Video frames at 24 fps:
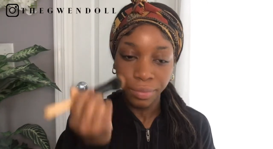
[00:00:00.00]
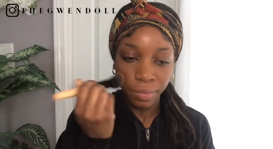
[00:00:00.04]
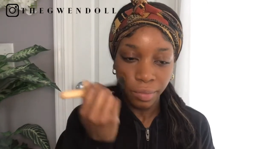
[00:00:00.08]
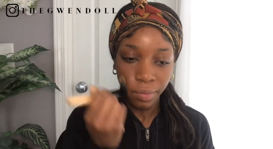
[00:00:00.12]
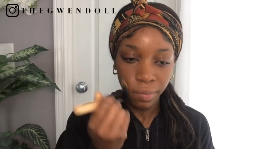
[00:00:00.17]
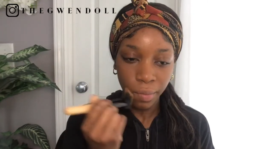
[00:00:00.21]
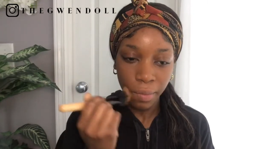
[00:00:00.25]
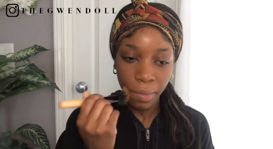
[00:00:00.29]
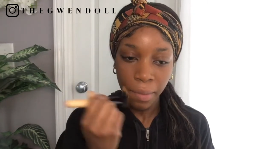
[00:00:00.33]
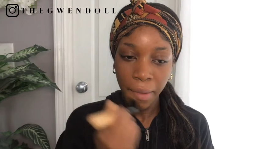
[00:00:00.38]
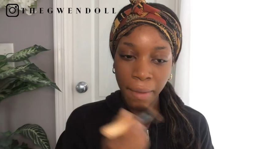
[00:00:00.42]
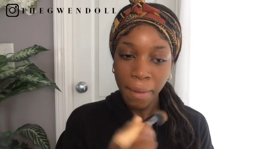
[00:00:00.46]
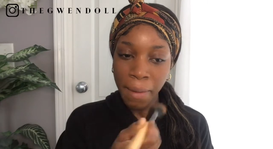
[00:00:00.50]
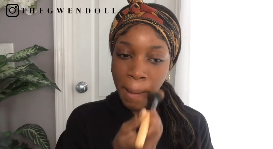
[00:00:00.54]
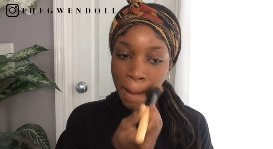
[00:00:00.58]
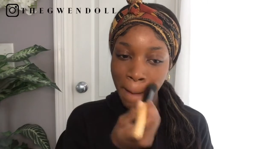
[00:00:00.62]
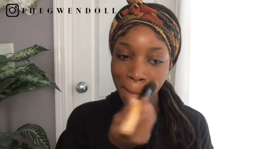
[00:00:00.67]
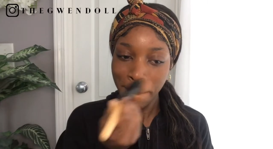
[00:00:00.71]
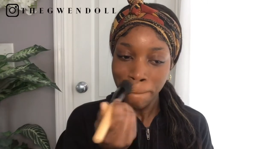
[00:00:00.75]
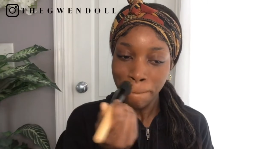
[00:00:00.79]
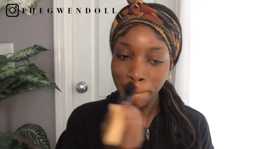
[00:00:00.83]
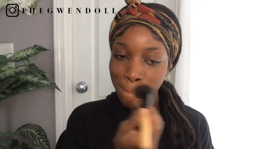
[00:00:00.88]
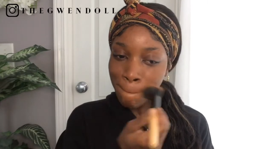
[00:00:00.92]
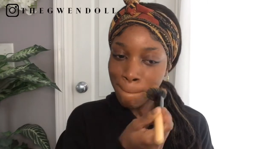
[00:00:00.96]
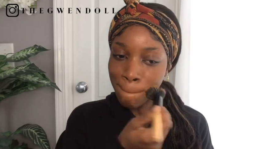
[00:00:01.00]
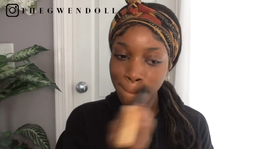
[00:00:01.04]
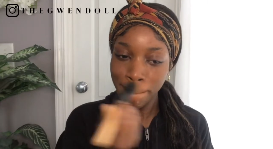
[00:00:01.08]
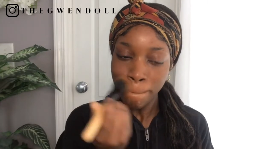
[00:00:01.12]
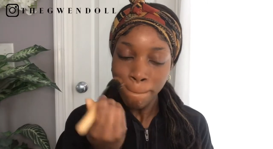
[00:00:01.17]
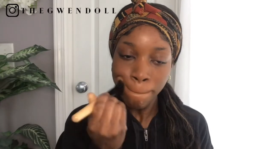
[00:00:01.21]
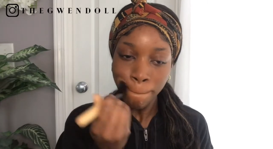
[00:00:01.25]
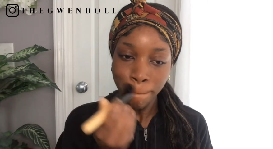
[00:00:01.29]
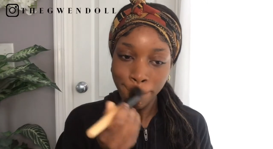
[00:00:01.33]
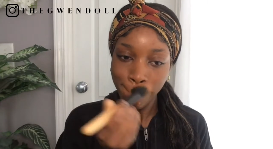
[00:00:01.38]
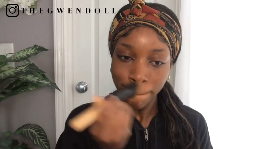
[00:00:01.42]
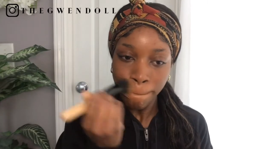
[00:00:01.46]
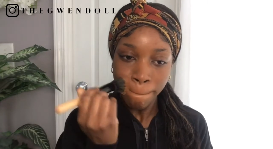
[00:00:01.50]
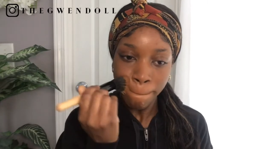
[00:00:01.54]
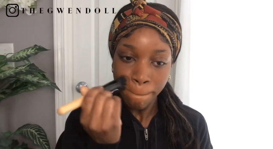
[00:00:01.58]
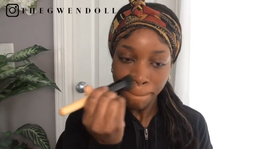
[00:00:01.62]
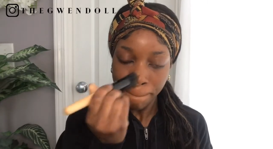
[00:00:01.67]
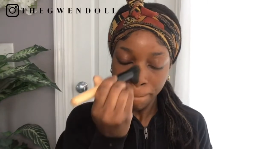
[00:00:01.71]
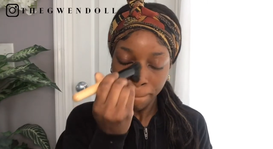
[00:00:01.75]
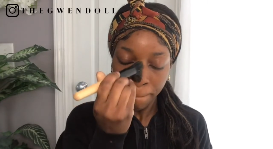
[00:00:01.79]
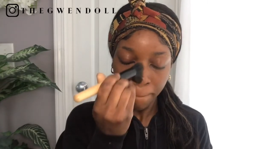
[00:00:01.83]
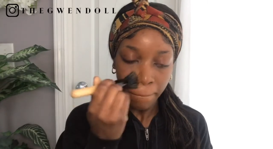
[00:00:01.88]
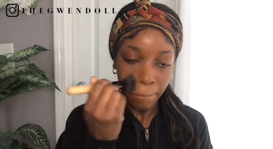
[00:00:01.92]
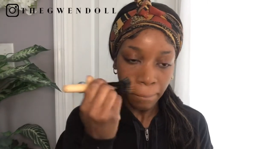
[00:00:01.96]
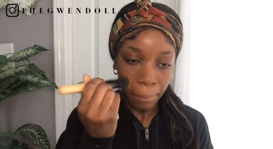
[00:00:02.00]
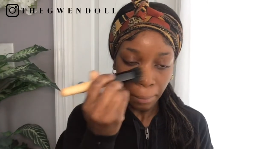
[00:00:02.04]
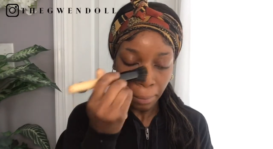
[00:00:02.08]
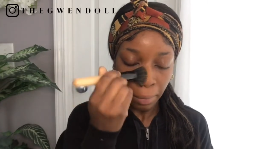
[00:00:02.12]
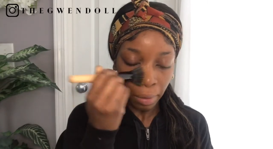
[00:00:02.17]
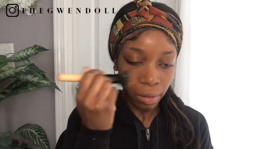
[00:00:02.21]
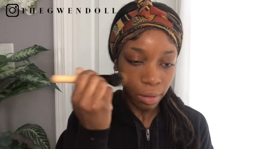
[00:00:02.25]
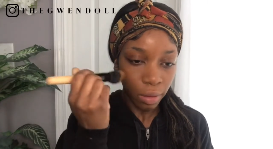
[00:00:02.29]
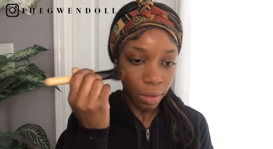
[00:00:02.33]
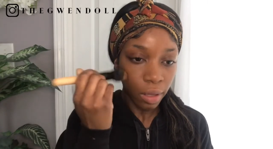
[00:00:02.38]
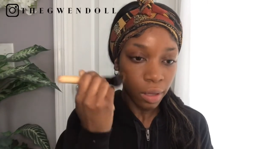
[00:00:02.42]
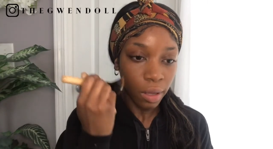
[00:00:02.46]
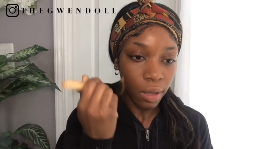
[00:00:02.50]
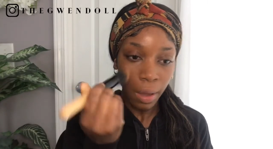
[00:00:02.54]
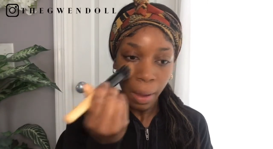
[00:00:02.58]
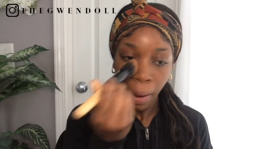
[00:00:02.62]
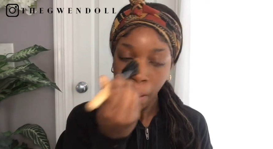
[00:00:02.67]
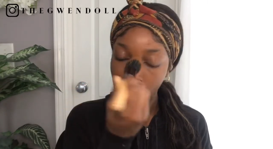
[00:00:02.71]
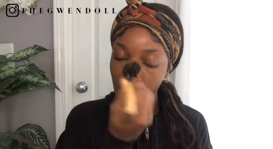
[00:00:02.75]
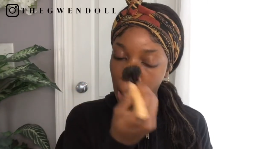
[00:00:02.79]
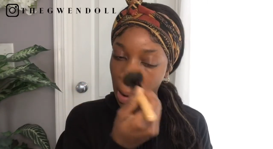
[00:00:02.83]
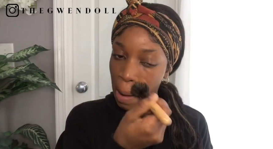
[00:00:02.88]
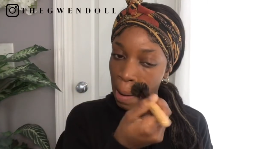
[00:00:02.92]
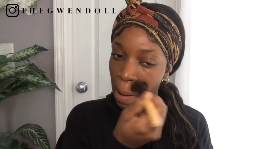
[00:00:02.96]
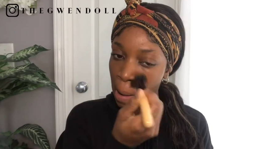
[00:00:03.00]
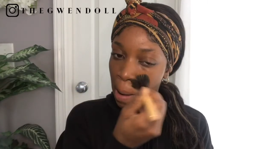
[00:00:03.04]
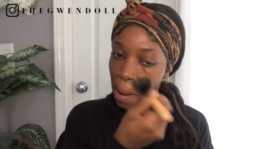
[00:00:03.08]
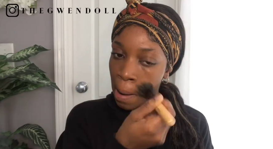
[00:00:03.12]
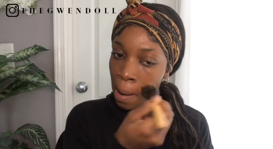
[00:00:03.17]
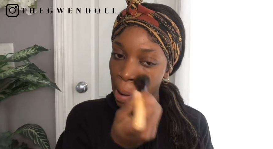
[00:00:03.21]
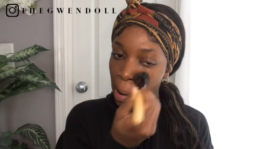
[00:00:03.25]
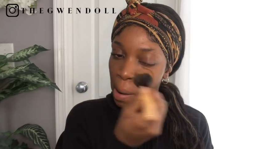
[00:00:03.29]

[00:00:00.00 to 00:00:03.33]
Nobody speaks.